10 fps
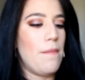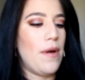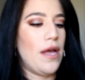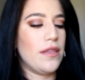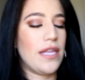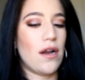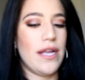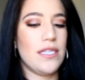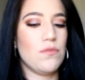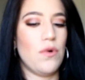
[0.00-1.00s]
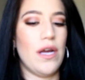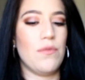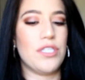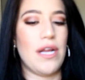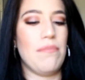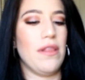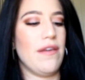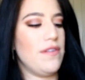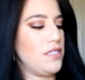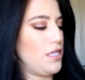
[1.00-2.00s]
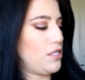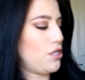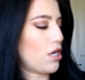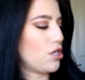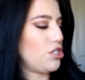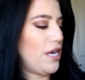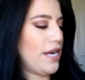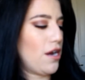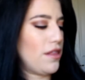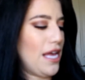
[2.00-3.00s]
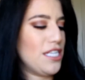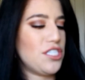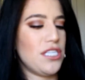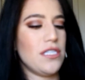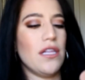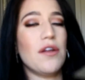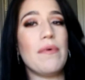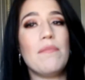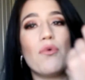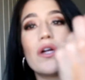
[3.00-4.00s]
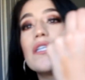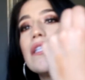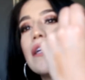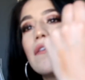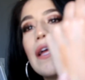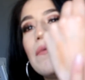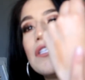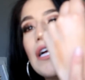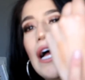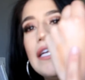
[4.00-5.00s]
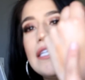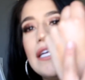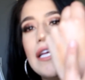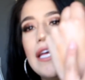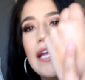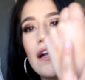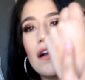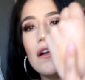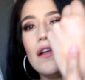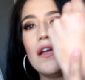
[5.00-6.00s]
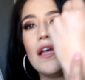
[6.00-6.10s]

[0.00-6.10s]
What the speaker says: But there is one, which I believe is this darker shade here, that is just a little bit more glittery, which I did here.